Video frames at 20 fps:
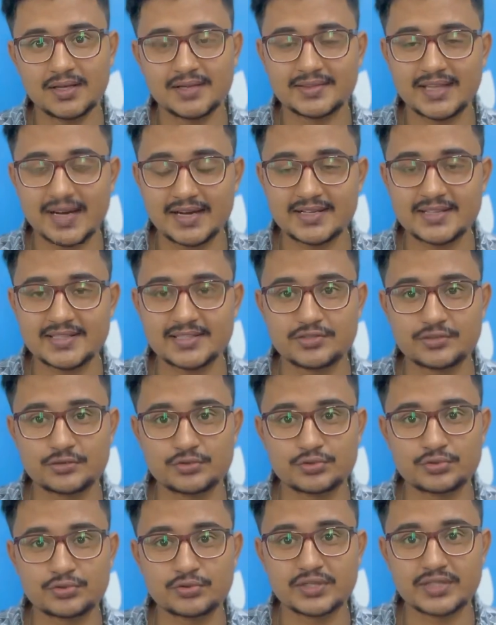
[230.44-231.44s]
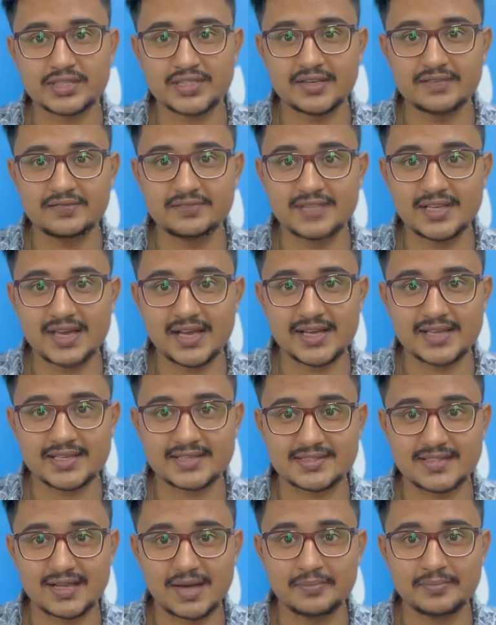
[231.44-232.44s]
that is you should give the
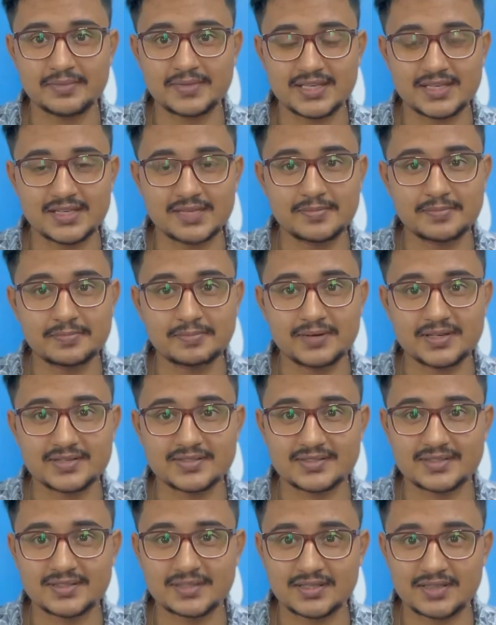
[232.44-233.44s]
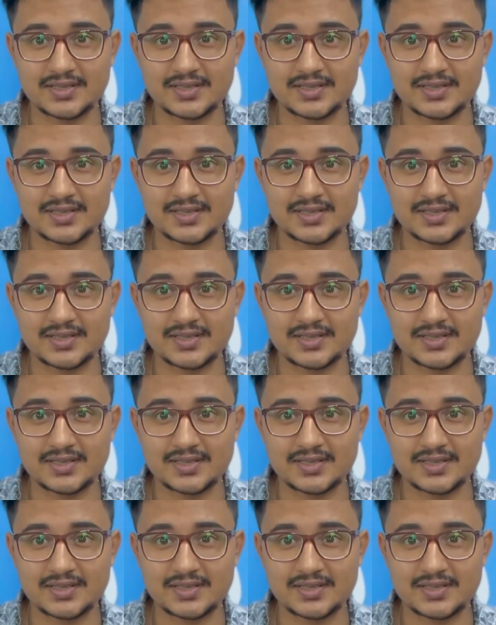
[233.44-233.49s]
exam in a personal